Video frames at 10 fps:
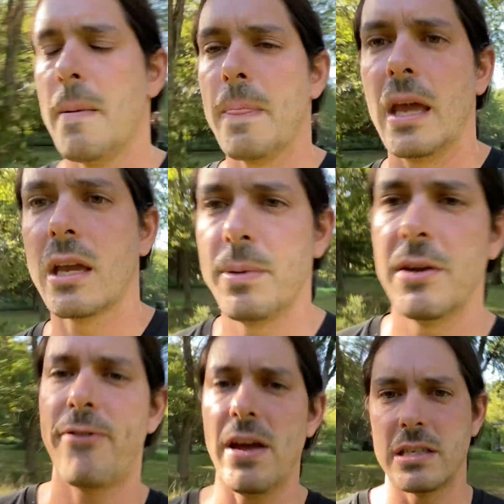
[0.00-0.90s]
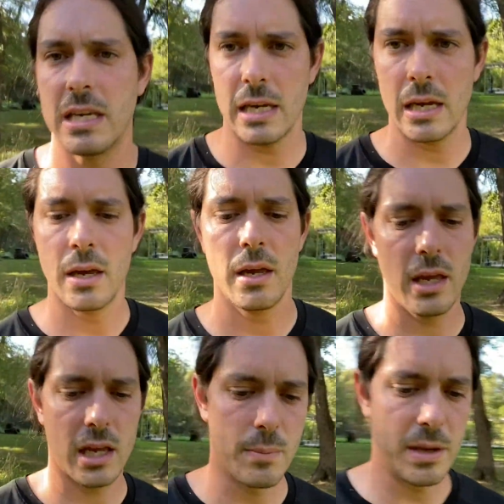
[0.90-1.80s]
It could be fencing.
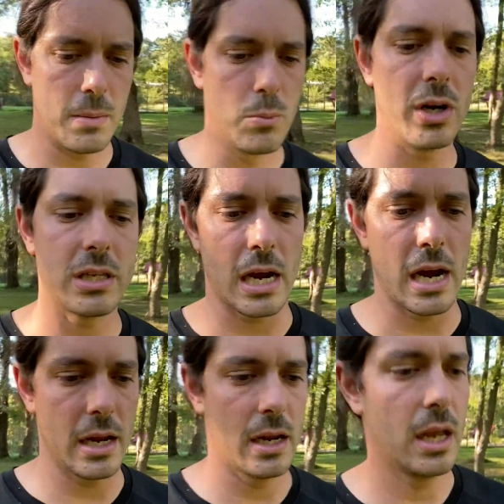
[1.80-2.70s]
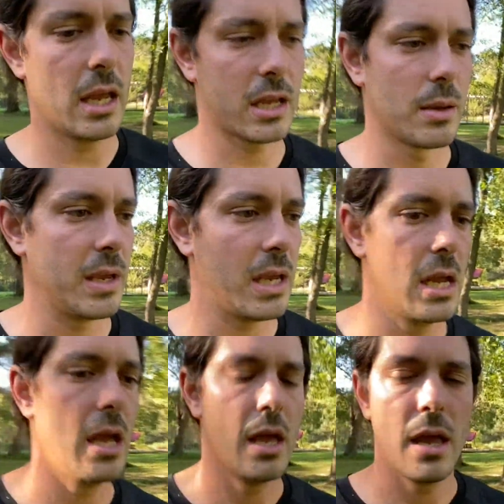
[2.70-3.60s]
It could be Muay Thai. It could
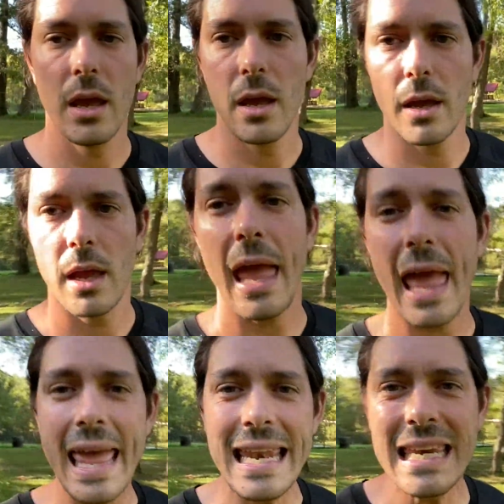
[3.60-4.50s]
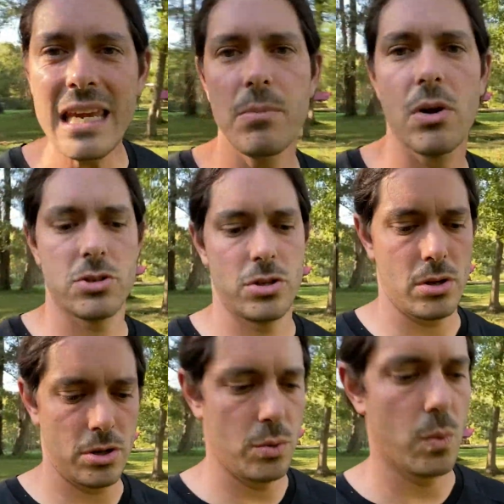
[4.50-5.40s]
be any martial
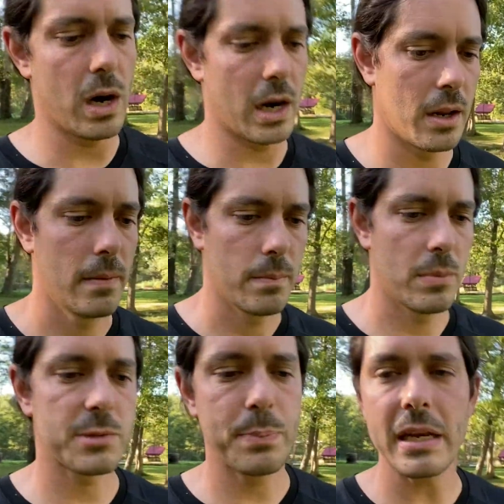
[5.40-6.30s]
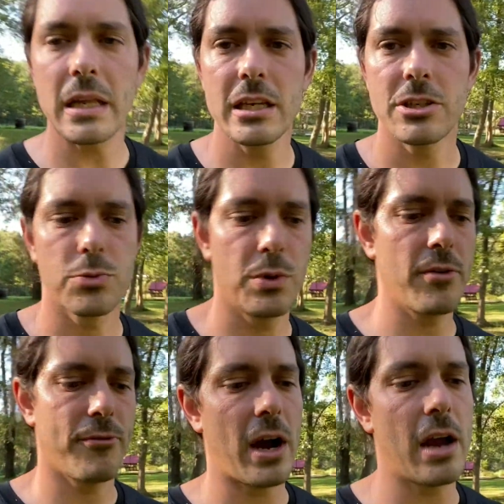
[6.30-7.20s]
art you want. But spend at least 3
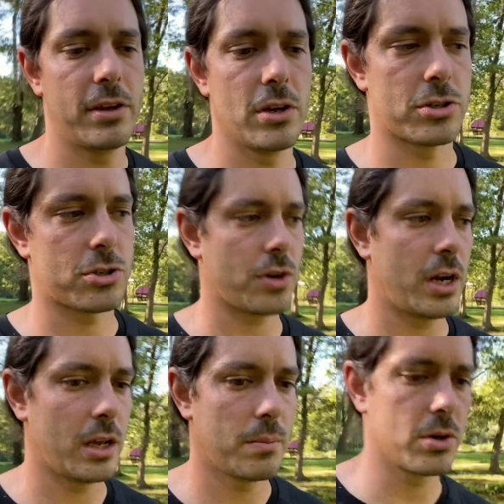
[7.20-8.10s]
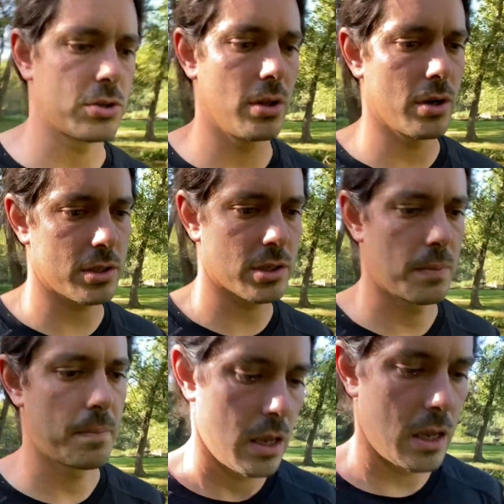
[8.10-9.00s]
to 5 years training in martial arts.